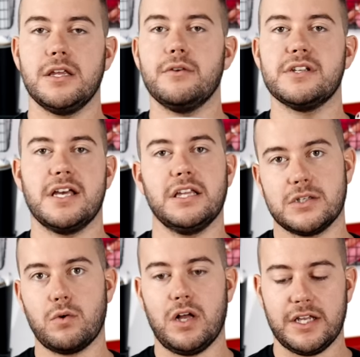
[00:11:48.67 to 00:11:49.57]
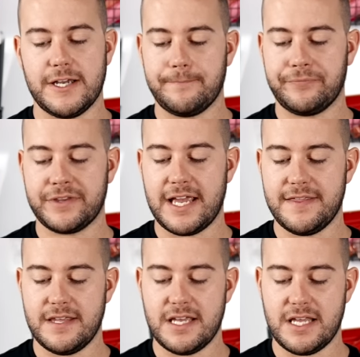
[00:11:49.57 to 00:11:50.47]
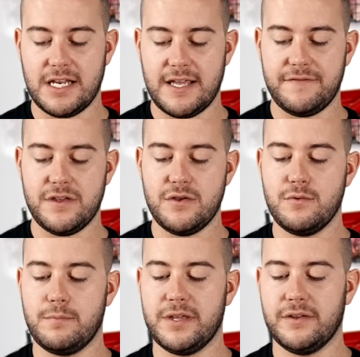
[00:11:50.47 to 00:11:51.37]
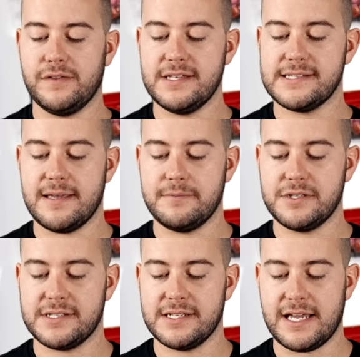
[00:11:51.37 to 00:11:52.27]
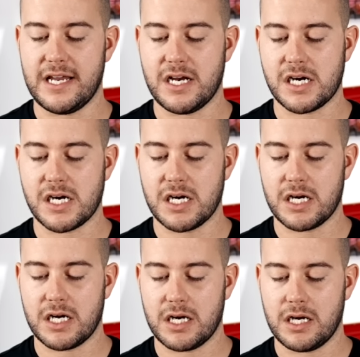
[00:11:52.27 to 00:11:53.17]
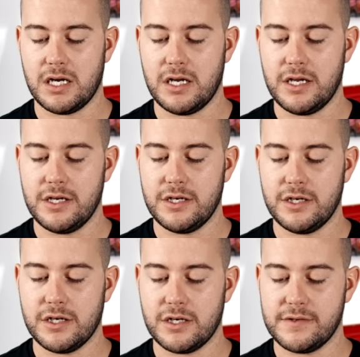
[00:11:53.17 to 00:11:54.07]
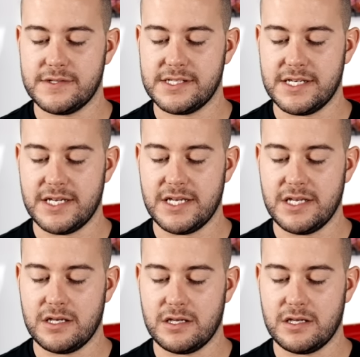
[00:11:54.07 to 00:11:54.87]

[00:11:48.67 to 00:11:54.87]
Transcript: you can tell it's a quality. And then if you peel this up just a hair, you're gonna see